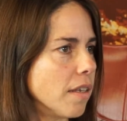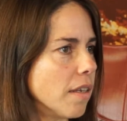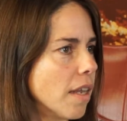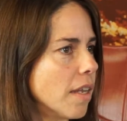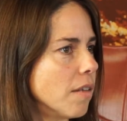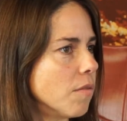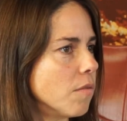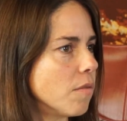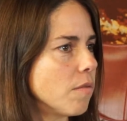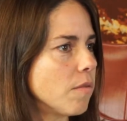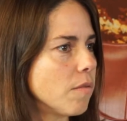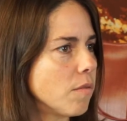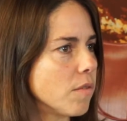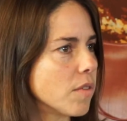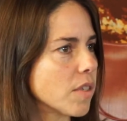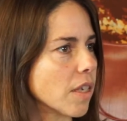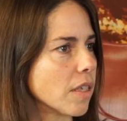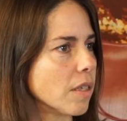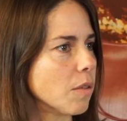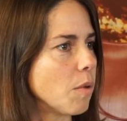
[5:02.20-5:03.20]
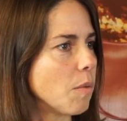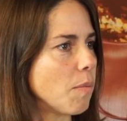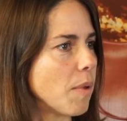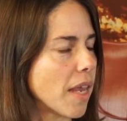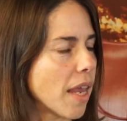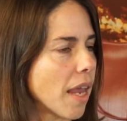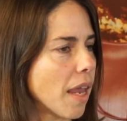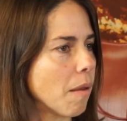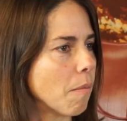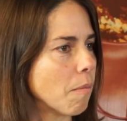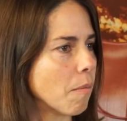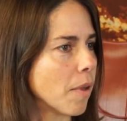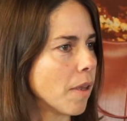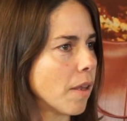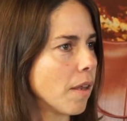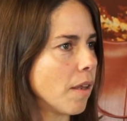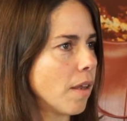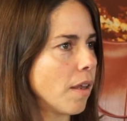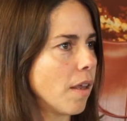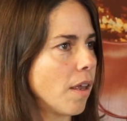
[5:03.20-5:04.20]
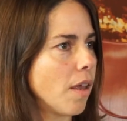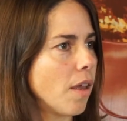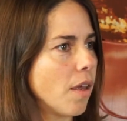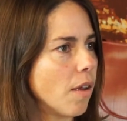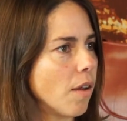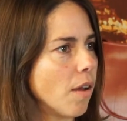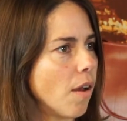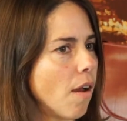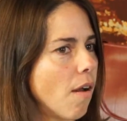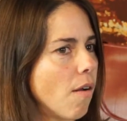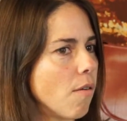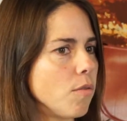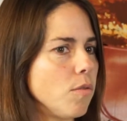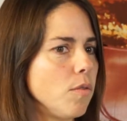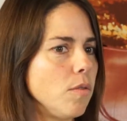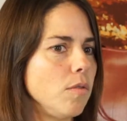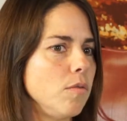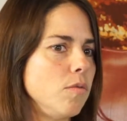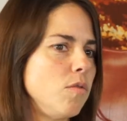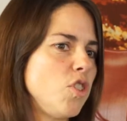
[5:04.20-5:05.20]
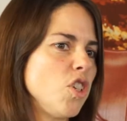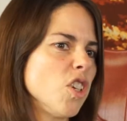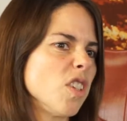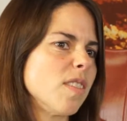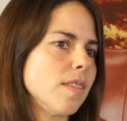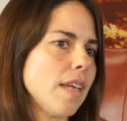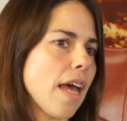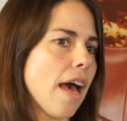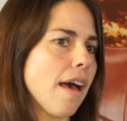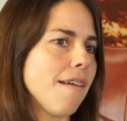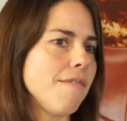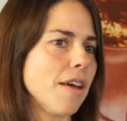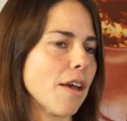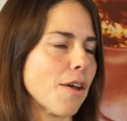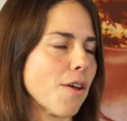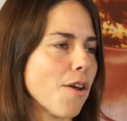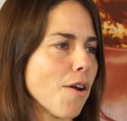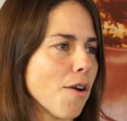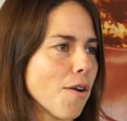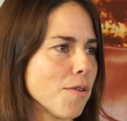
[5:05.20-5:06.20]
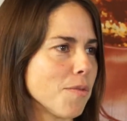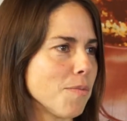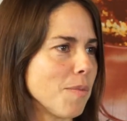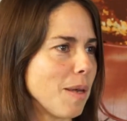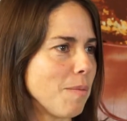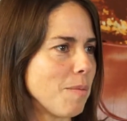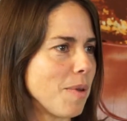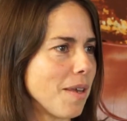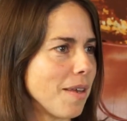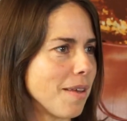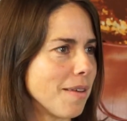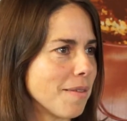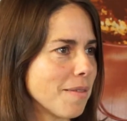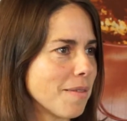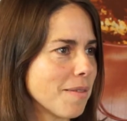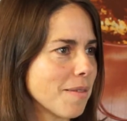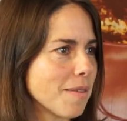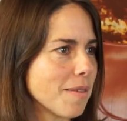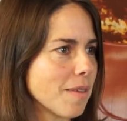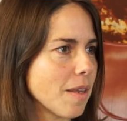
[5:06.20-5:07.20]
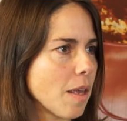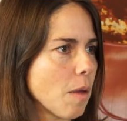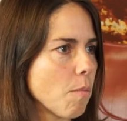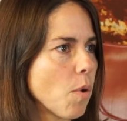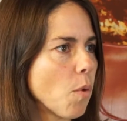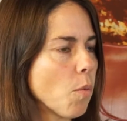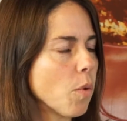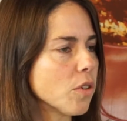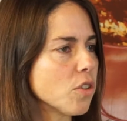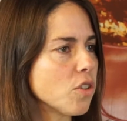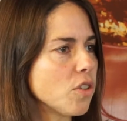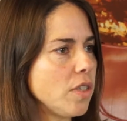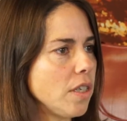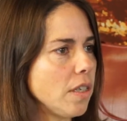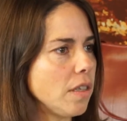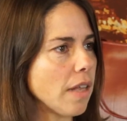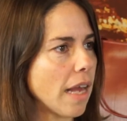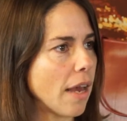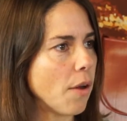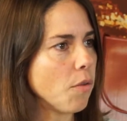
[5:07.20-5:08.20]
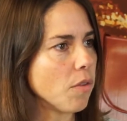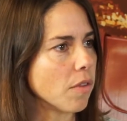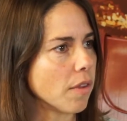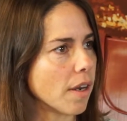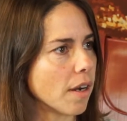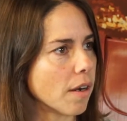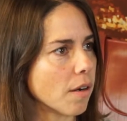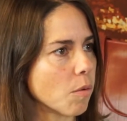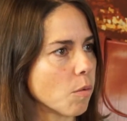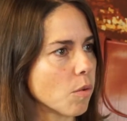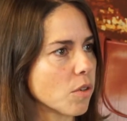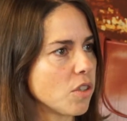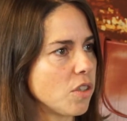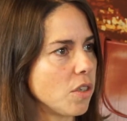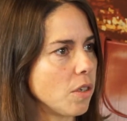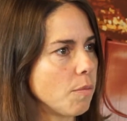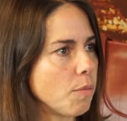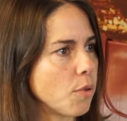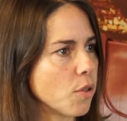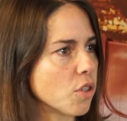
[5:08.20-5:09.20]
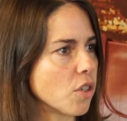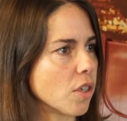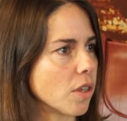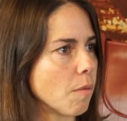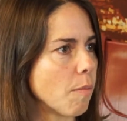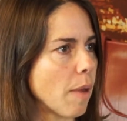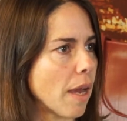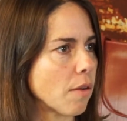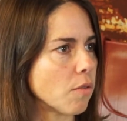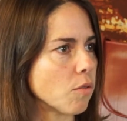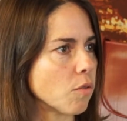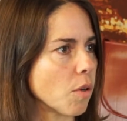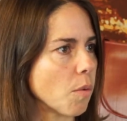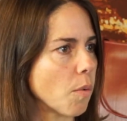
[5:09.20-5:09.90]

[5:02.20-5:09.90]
and then suddenly we became just avant-garde maybe. But we're still out there. We're still pushing the boundary.